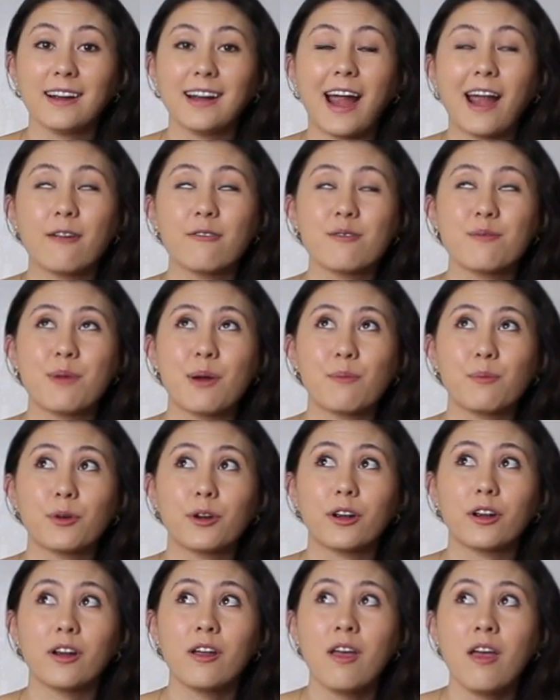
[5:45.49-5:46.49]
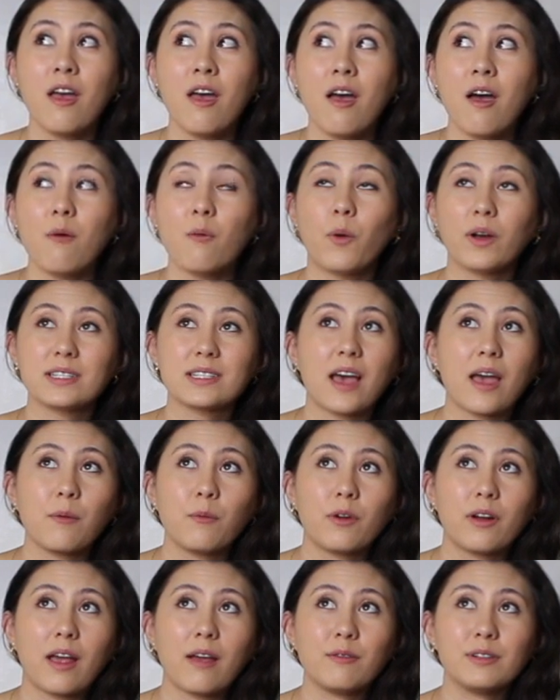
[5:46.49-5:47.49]
I remember one time
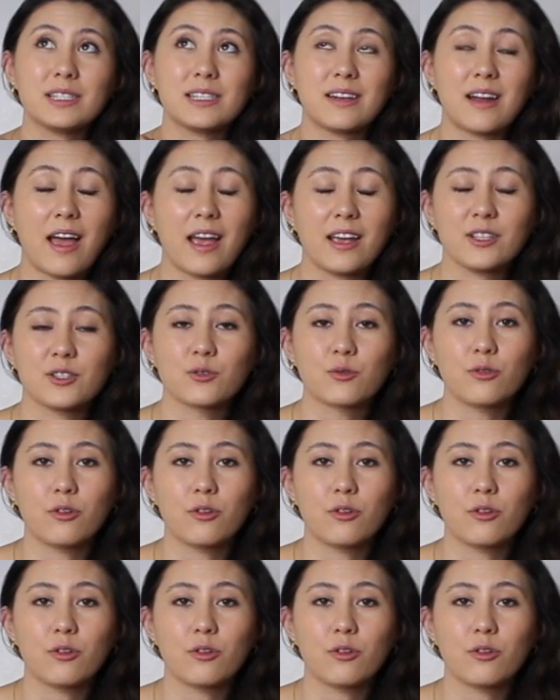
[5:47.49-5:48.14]
when I was in high school,